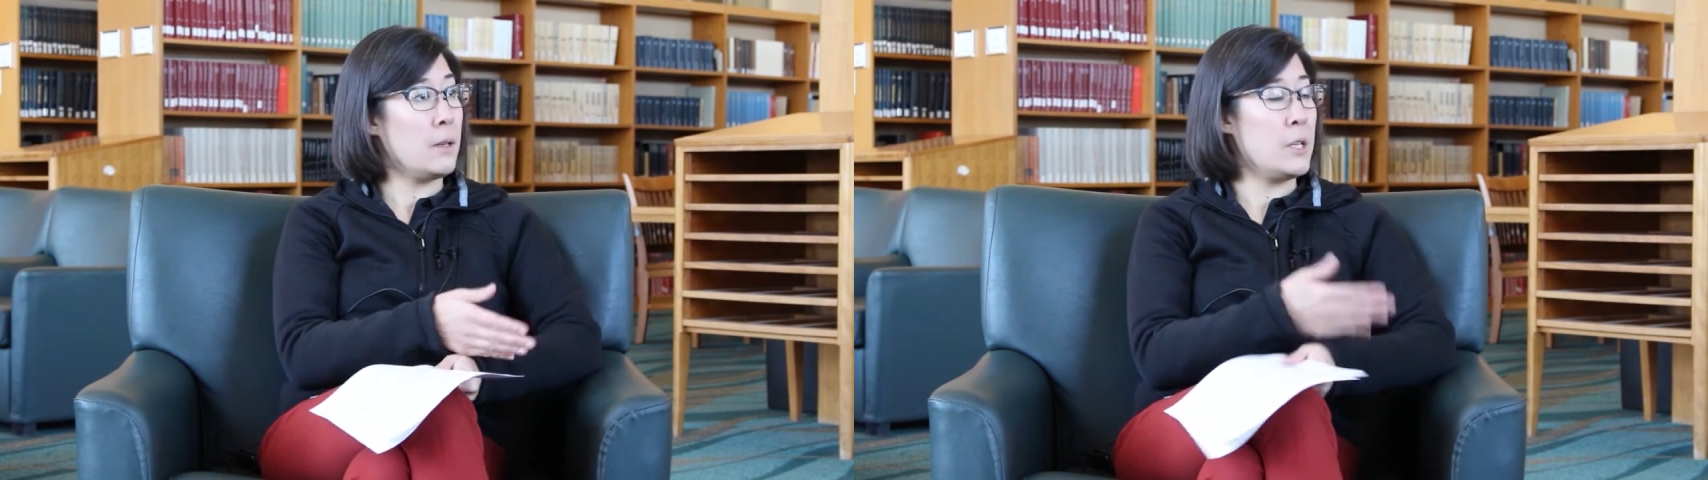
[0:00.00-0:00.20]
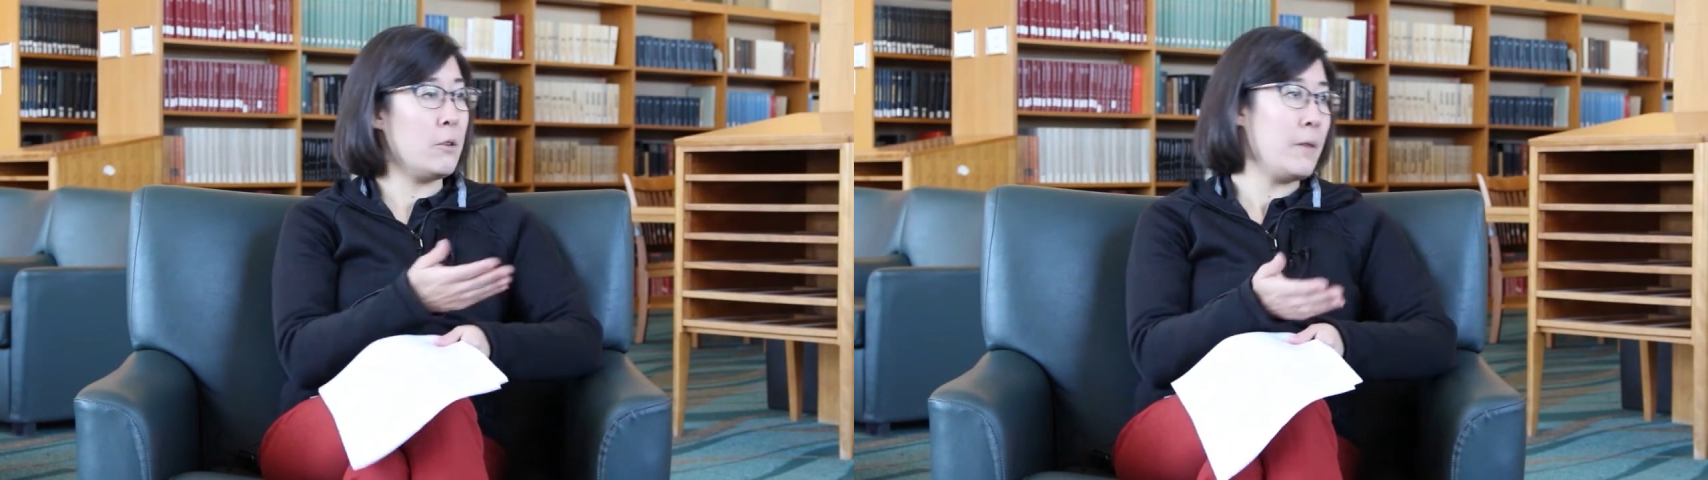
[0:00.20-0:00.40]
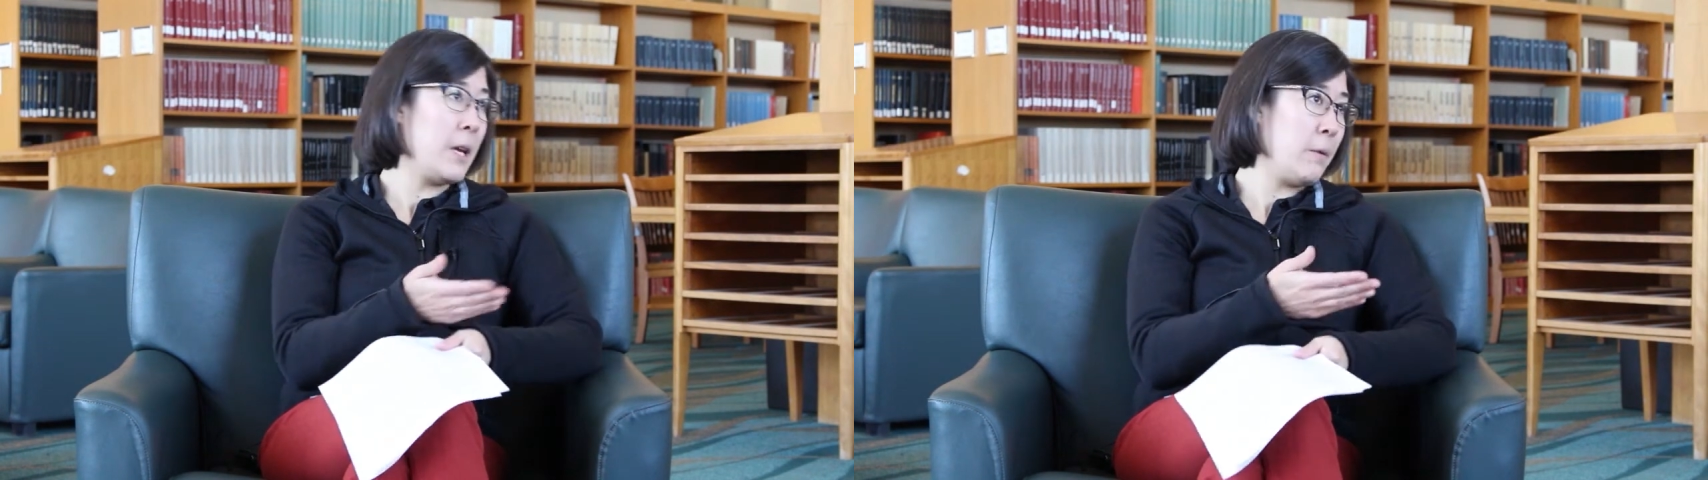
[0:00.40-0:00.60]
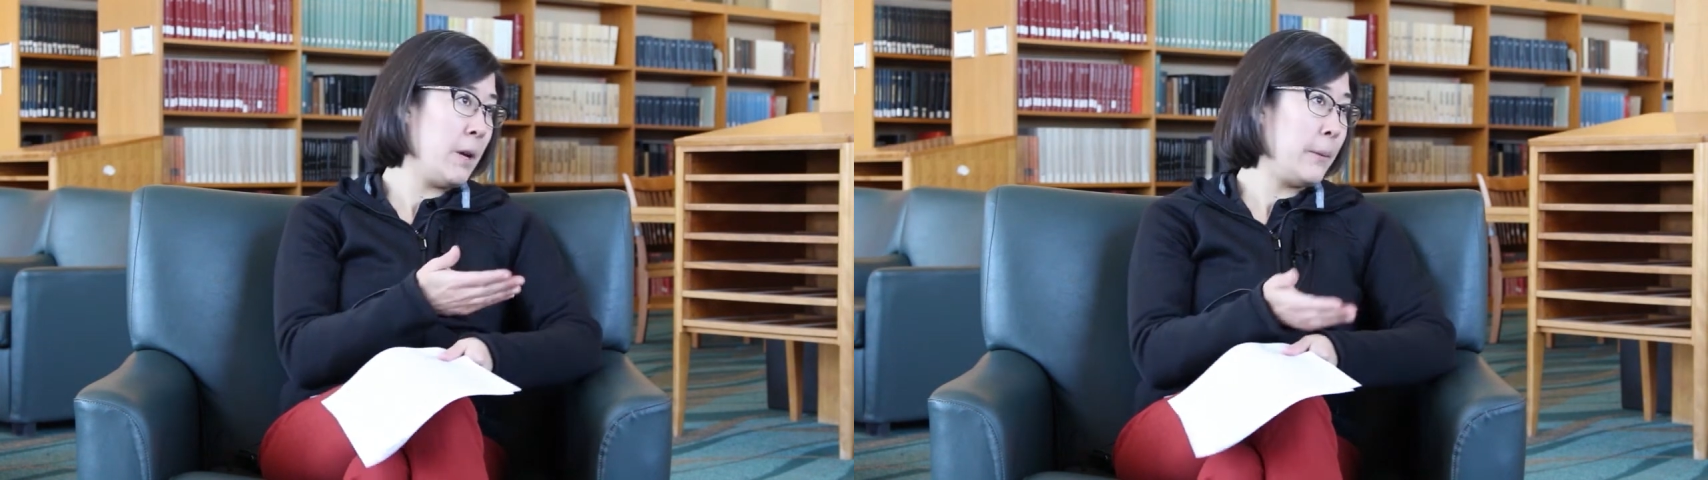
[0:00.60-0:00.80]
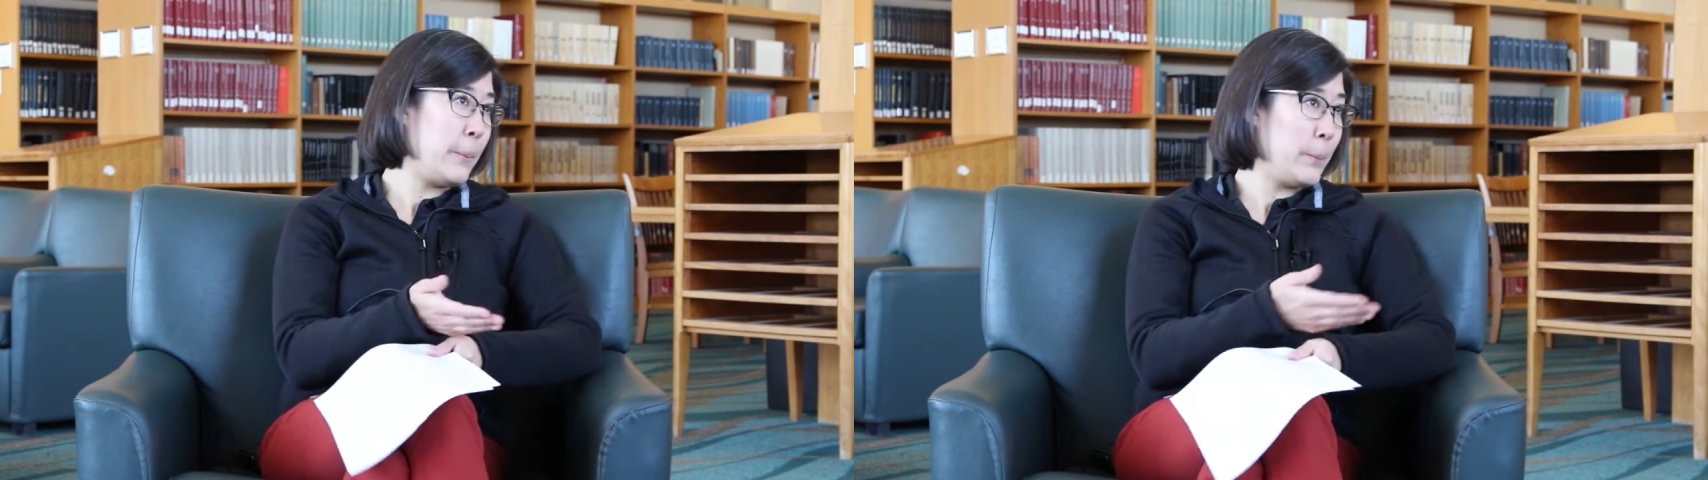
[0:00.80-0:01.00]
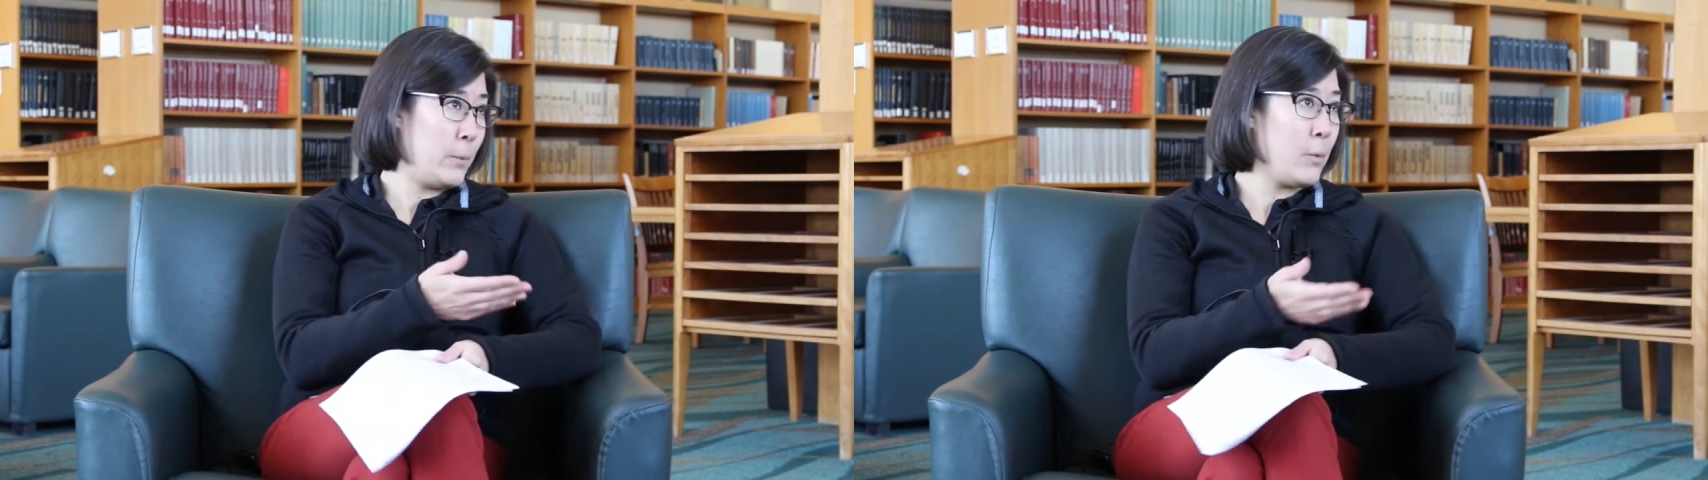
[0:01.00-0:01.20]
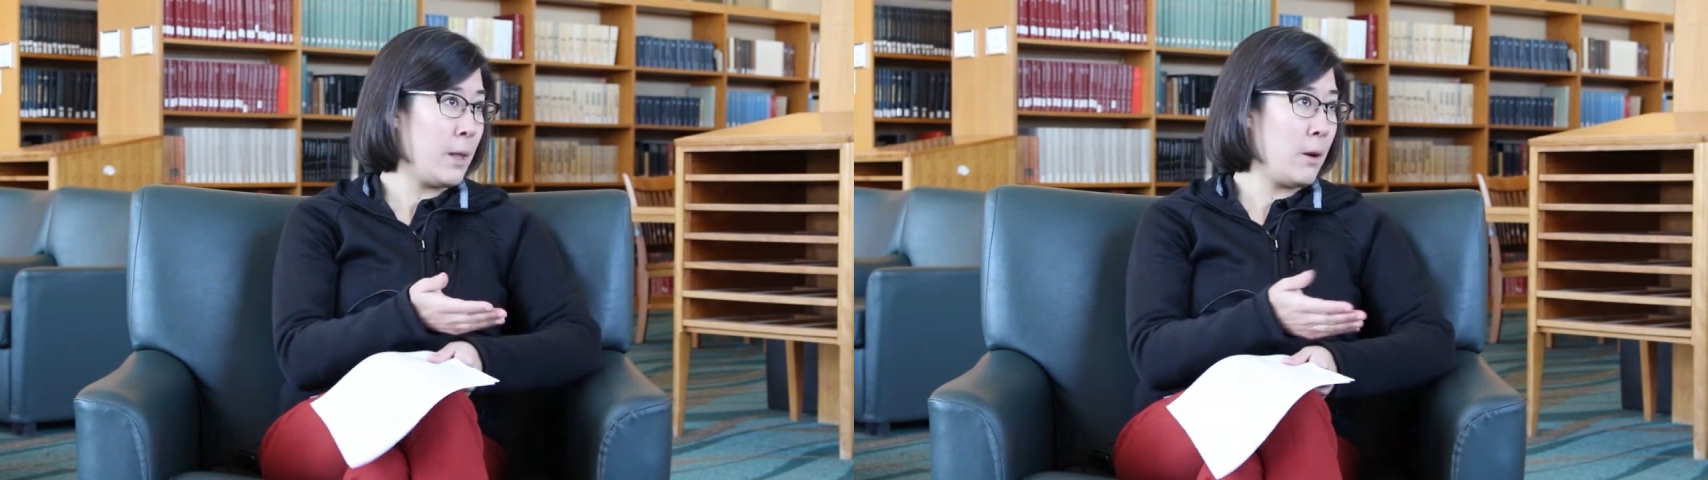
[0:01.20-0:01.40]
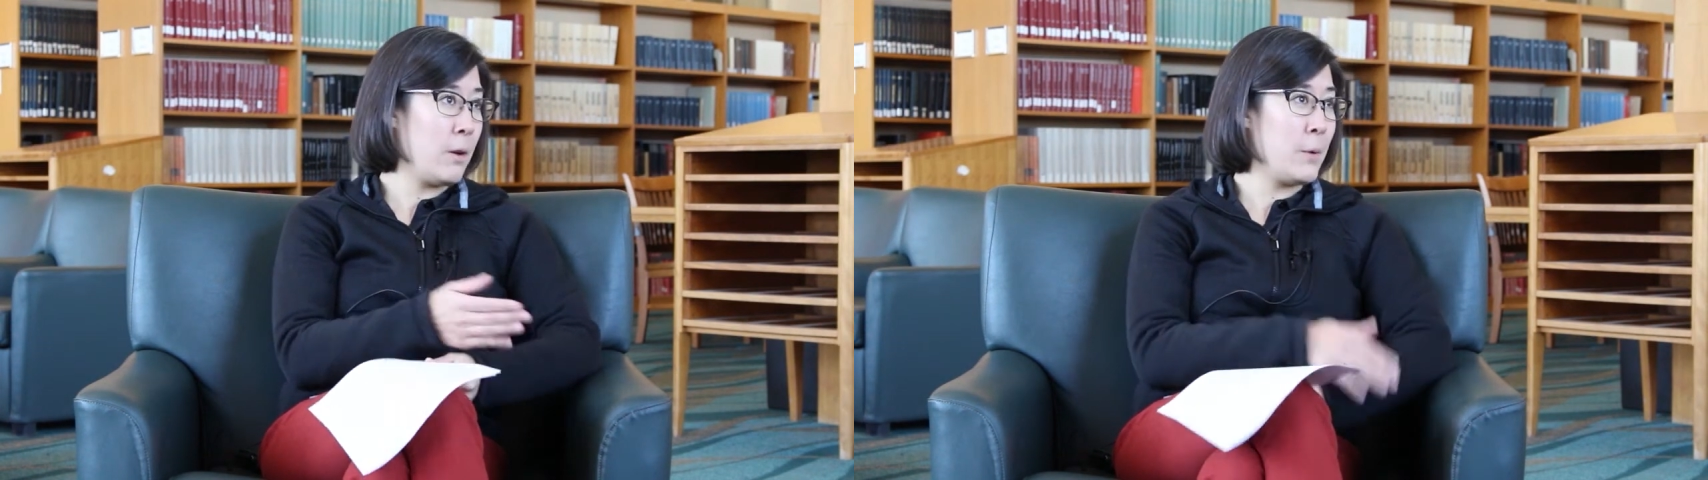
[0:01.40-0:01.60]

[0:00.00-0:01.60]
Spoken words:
you evaluate whether